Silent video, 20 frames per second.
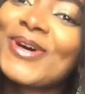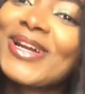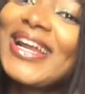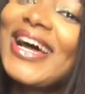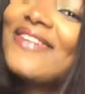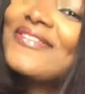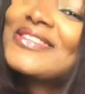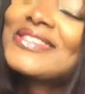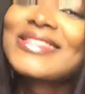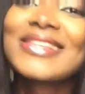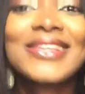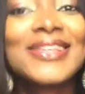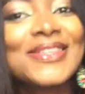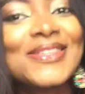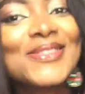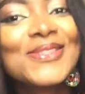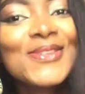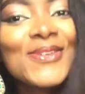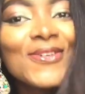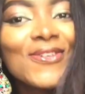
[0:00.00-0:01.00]
one I've seen
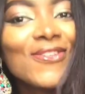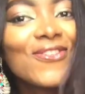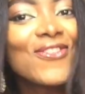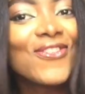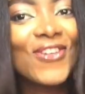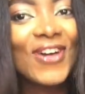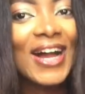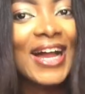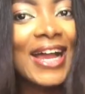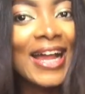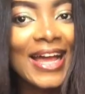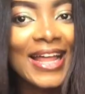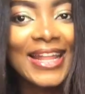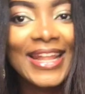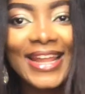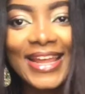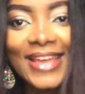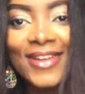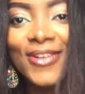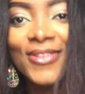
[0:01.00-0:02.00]
so far.
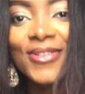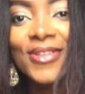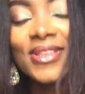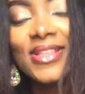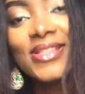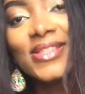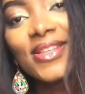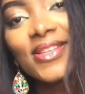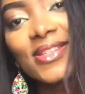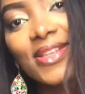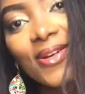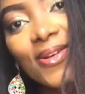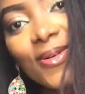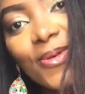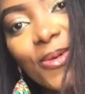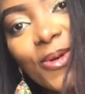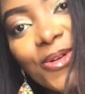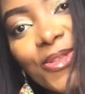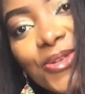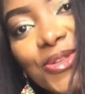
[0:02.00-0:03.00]
Like, although this is the
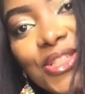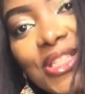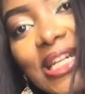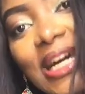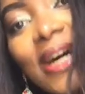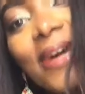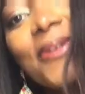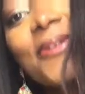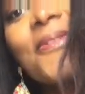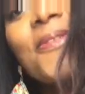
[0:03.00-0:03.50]
second one, no shout.